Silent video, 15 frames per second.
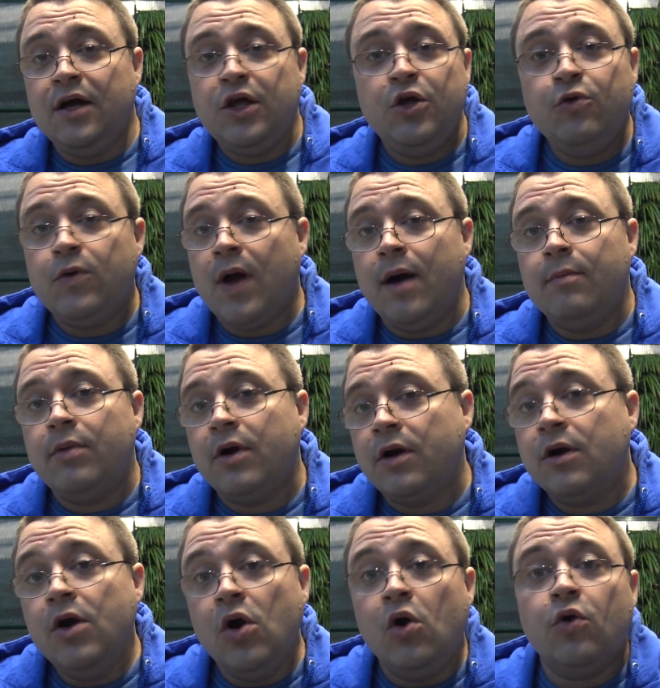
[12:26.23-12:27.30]

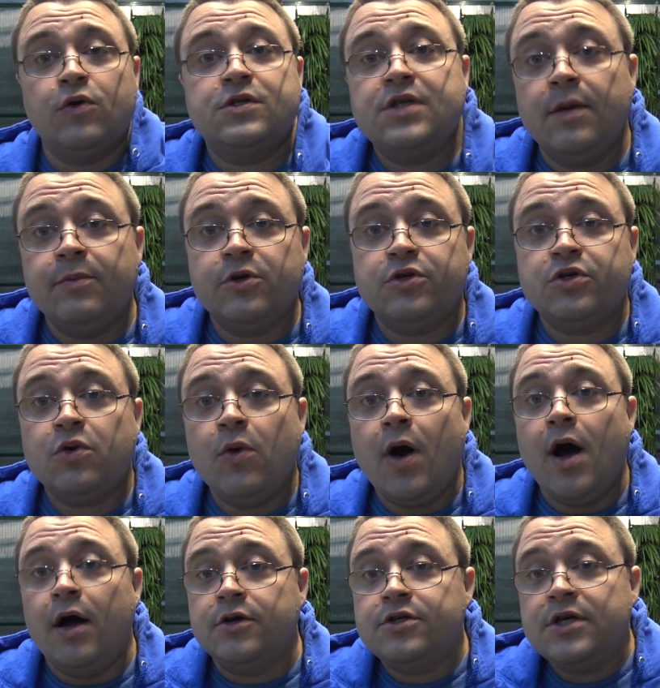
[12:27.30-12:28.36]
cucumber, or summer
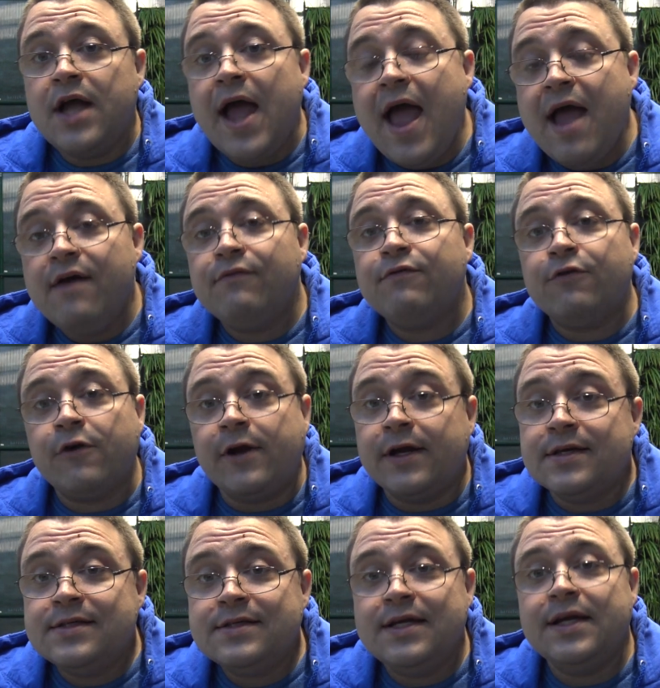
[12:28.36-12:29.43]
squash
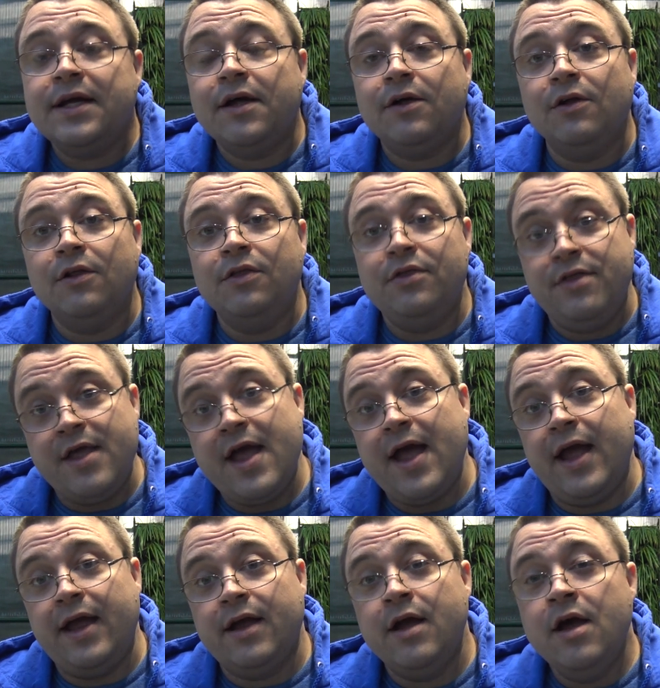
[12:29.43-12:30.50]
every single
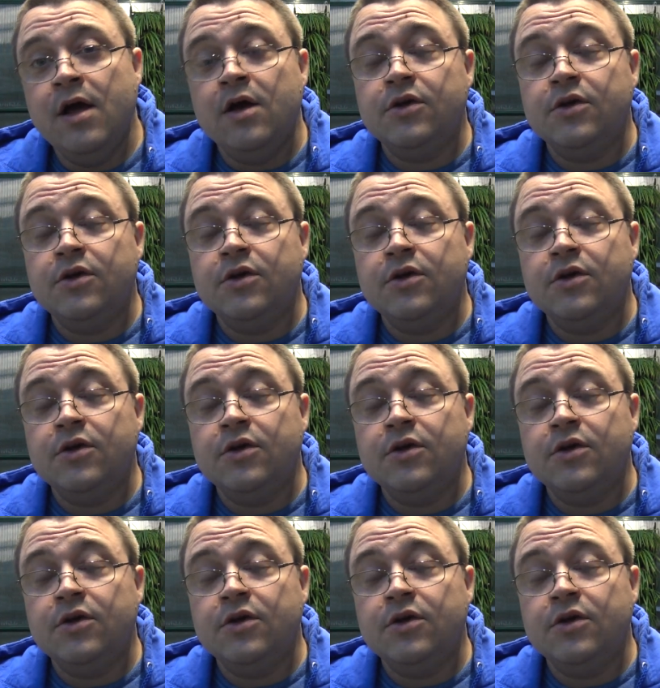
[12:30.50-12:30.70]
day.